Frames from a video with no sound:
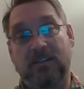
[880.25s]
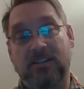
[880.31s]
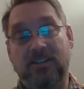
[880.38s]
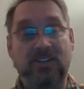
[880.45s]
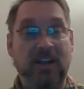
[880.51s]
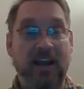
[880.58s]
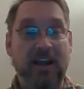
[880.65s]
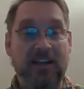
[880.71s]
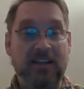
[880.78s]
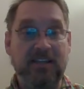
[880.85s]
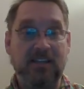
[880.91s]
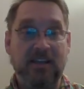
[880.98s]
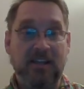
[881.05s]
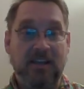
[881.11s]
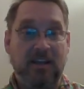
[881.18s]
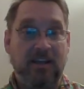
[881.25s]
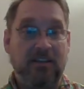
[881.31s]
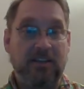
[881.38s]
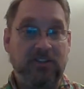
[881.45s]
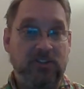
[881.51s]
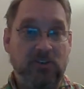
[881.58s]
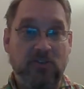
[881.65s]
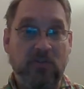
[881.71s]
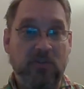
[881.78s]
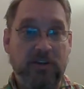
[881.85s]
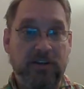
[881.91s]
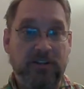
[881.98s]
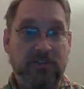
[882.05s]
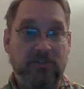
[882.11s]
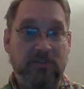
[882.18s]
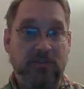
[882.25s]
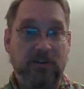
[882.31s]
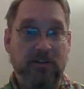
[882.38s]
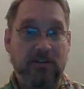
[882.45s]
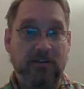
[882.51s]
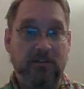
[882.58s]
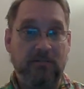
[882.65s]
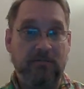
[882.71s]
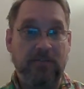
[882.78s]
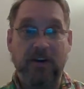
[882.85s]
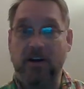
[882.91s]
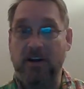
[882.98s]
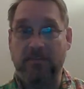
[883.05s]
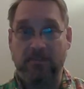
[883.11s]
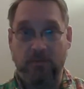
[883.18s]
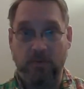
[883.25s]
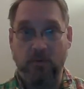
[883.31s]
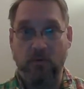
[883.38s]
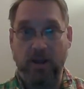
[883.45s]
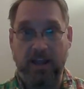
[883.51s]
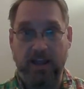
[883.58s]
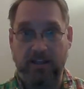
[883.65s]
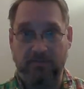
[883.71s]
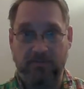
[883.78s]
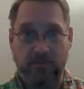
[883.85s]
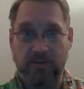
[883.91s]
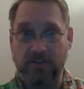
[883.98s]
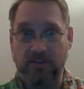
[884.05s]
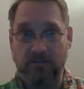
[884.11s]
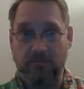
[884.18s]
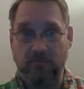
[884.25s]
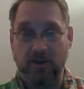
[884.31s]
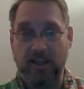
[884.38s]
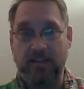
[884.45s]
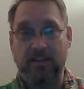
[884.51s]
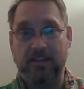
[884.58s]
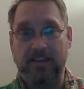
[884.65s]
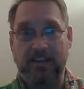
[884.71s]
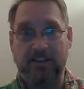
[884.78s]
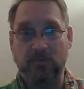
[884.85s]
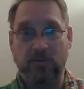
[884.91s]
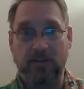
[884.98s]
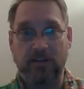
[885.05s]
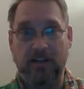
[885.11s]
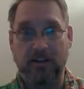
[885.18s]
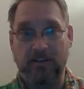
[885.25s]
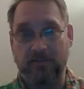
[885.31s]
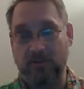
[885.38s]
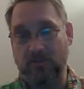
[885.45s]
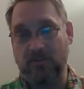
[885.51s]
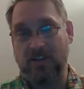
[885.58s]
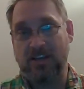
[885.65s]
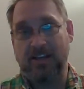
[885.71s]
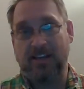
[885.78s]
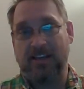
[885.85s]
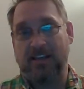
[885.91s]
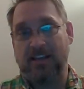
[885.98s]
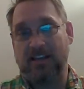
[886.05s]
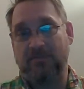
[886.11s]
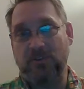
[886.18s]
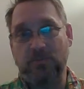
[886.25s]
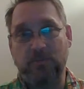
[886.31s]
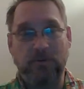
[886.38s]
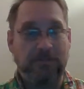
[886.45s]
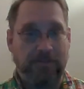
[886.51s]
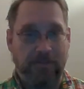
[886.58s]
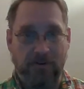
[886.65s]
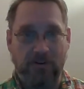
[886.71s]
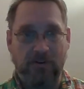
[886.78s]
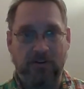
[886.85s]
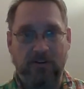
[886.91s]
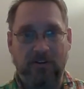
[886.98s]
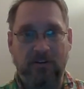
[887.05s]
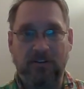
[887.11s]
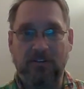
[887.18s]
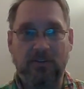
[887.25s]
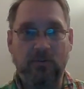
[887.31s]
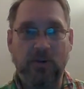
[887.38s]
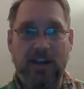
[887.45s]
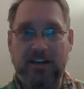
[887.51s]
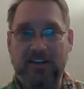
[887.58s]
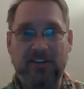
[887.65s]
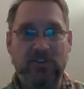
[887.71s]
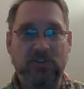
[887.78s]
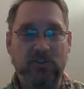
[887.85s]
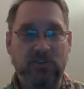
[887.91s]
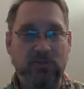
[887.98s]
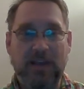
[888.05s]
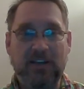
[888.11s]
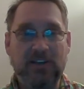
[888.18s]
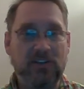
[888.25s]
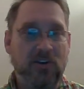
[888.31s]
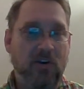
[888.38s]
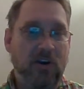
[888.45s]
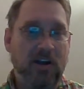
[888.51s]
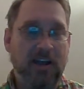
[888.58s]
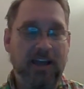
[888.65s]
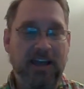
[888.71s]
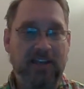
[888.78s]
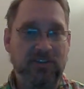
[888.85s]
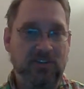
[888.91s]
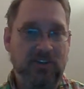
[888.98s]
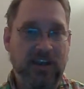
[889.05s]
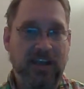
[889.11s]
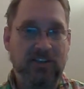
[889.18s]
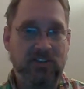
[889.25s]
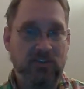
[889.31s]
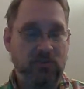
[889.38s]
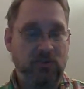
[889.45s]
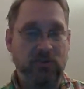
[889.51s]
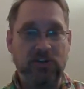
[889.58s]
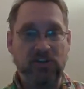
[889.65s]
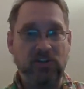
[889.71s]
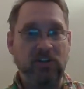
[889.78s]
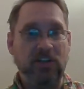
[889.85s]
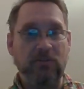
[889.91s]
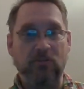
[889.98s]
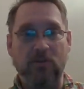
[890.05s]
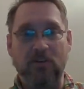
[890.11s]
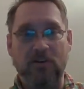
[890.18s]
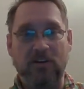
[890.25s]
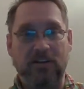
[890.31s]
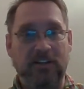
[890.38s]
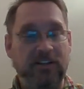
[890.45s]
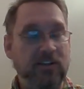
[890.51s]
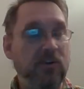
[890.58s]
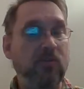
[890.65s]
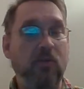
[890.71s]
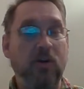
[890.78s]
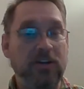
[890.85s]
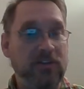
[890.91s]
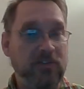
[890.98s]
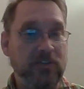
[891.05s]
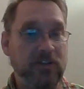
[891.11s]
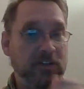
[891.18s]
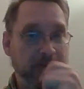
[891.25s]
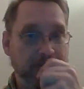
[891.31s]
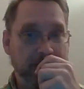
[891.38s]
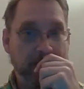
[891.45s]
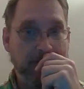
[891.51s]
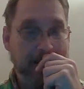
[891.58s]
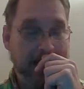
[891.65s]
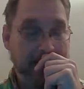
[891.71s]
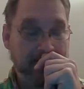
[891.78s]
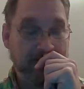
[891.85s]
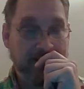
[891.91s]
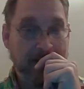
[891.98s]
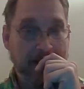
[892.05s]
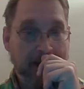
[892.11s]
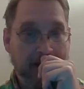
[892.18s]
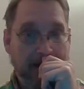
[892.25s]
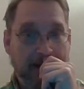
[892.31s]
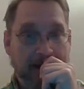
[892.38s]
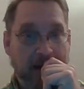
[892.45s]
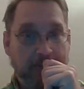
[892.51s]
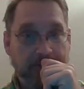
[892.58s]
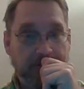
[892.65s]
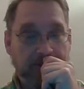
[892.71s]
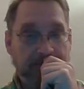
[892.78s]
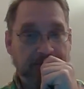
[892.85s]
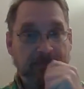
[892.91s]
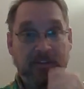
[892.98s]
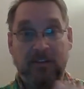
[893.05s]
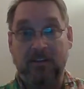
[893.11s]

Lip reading: deciding that you're going to vary from the way that things work now. If you prefer the way Nystul's Magic Aura has traditionally worked and don't want to include the mask option,